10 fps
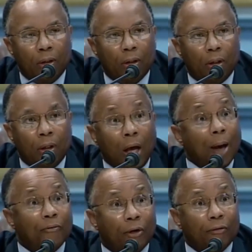
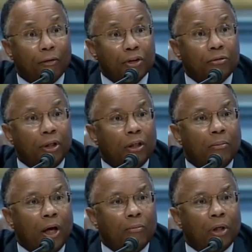I'm very frustrated
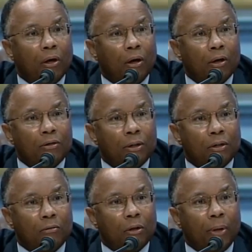about, because it's
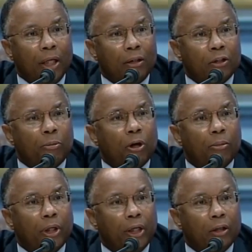a debate that's
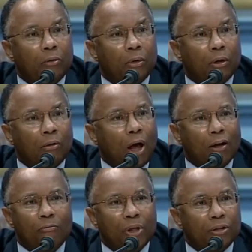permeated with a lot
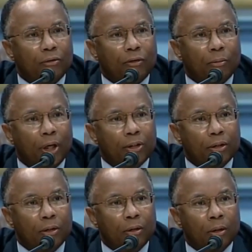of
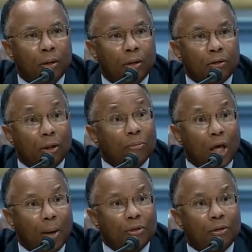misinformation,
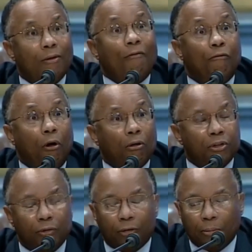sometimes false
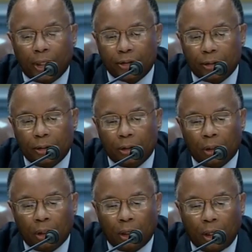information.
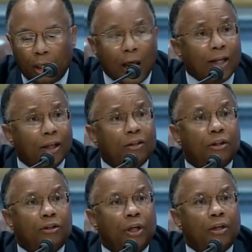And I did
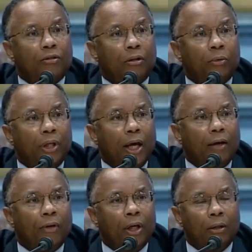suggest that we
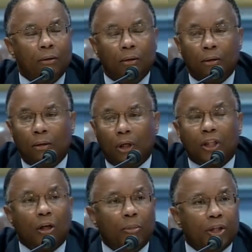have a
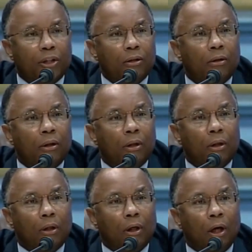commission
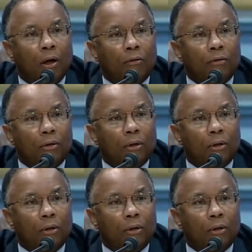of